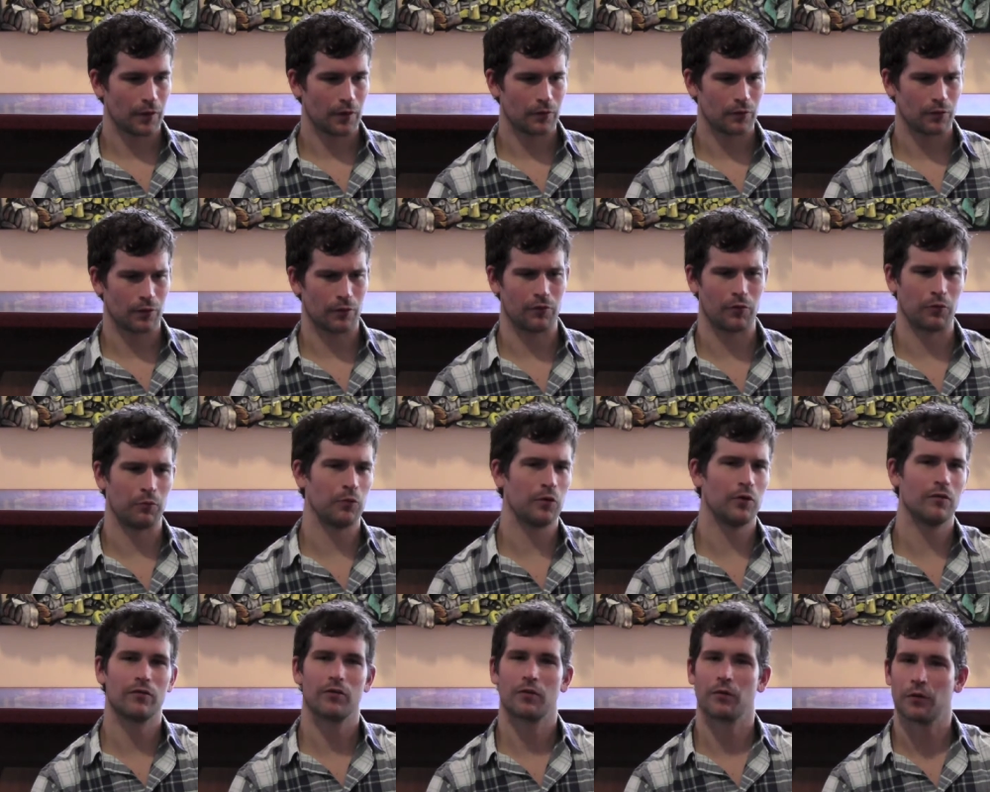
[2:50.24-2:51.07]
sort of
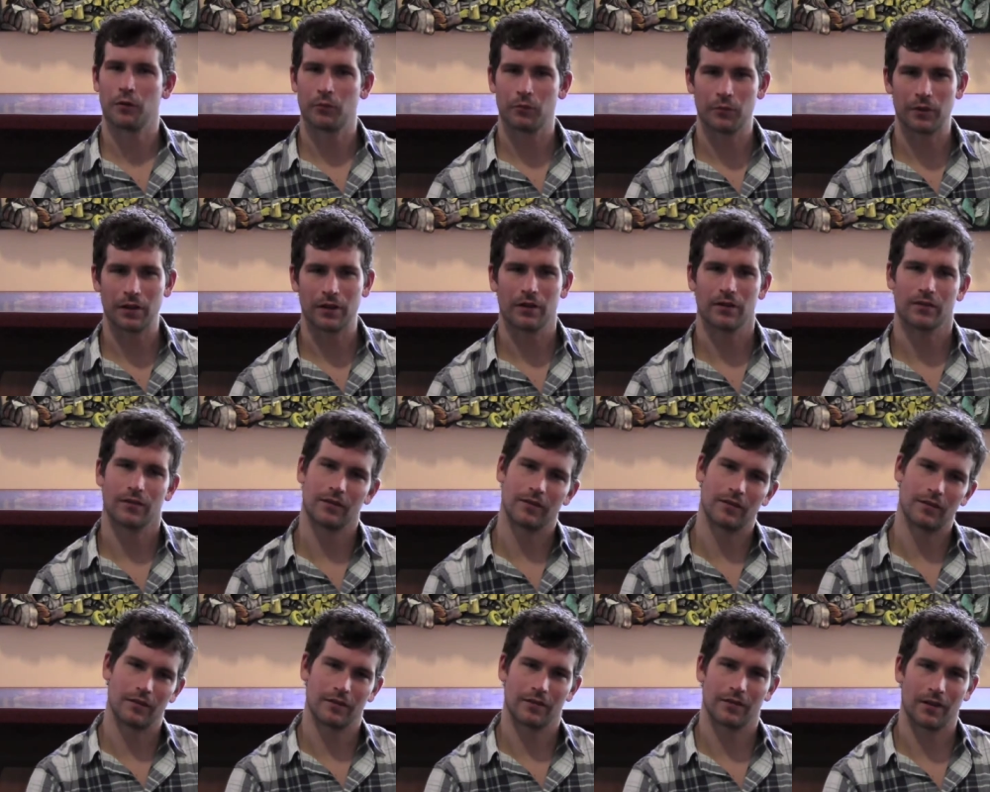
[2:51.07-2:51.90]
removed from them because
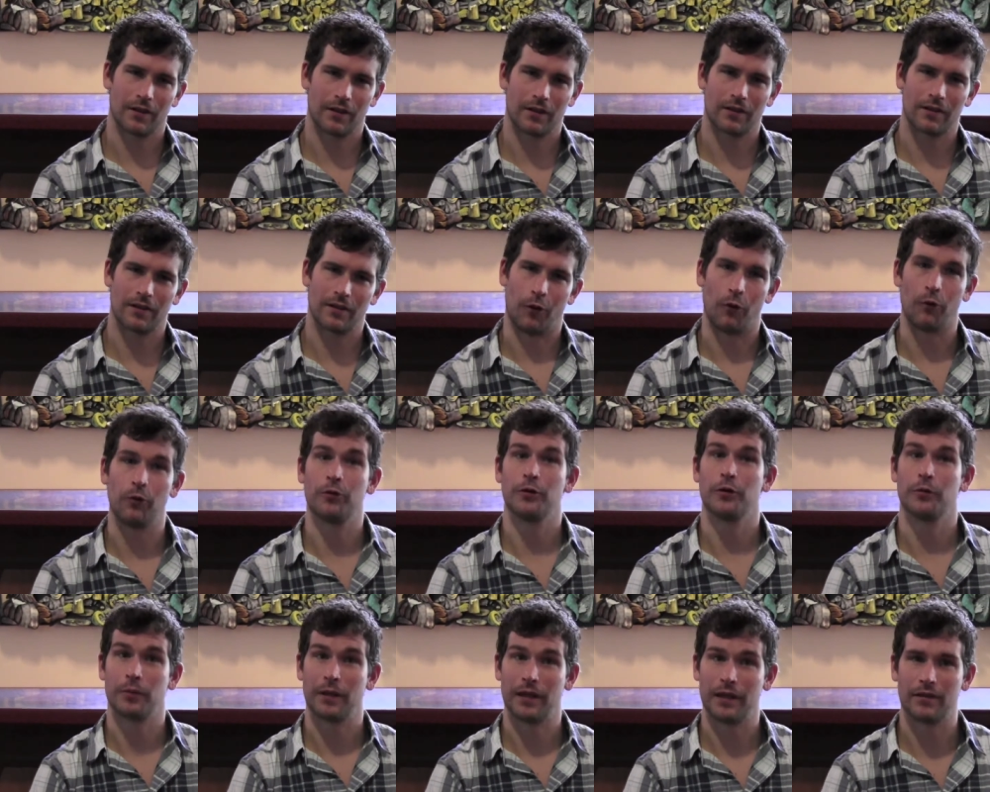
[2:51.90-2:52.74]
it's a, an
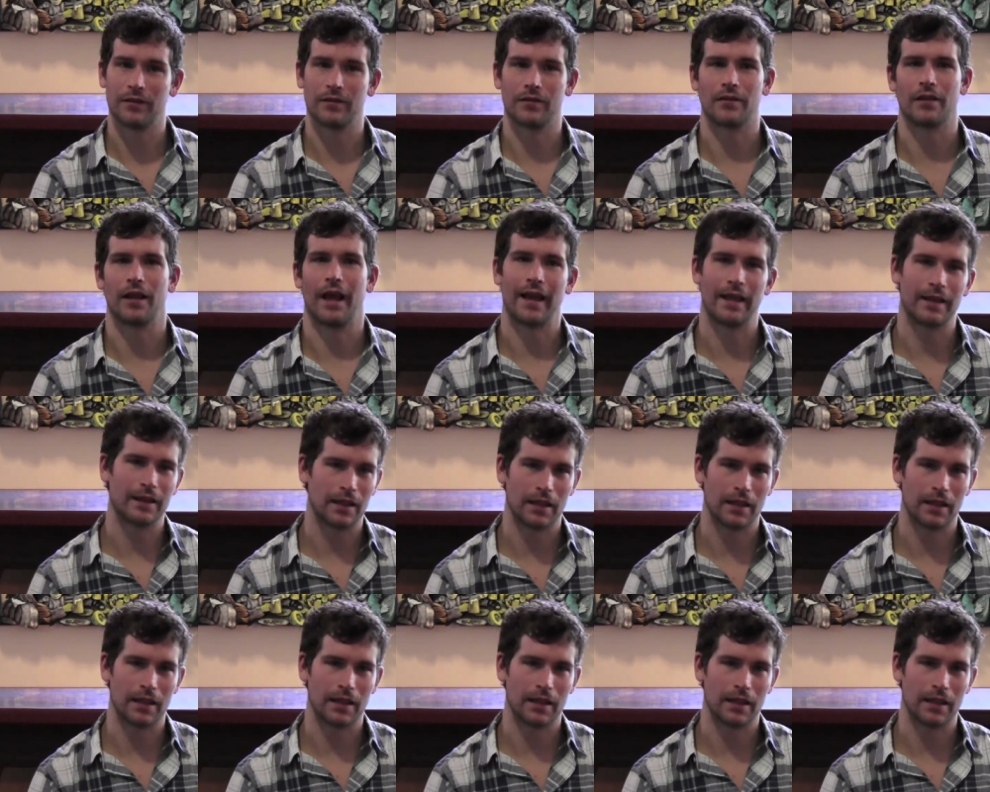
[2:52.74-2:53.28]
older piece and